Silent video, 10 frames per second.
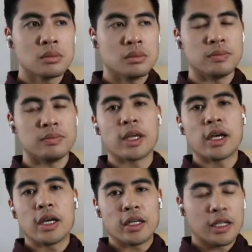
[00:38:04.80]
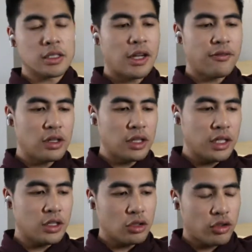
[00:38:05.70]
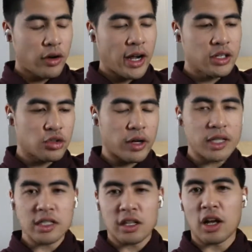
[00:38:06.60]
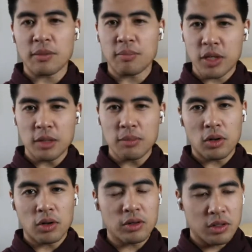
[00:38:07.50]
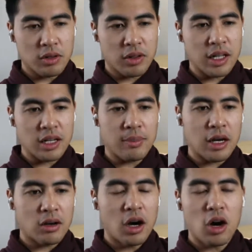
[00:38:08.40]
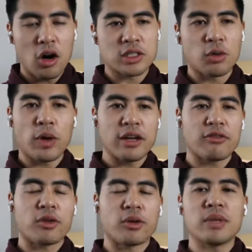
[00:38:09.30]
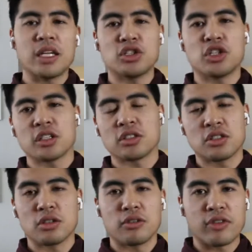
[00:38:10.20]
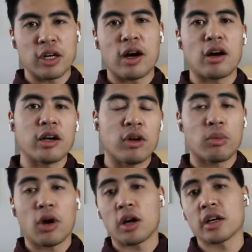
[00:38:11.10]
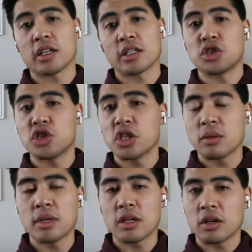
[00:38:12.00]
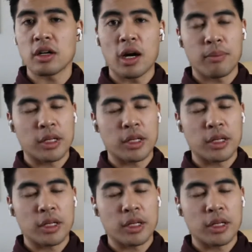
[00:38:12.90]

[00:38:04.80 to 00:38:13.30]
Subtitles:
Mm-hmm. Yes, definitely. Track and trace, a lot of people, think about, oh, it's a way for me just to figure out if a product is legitimate or not.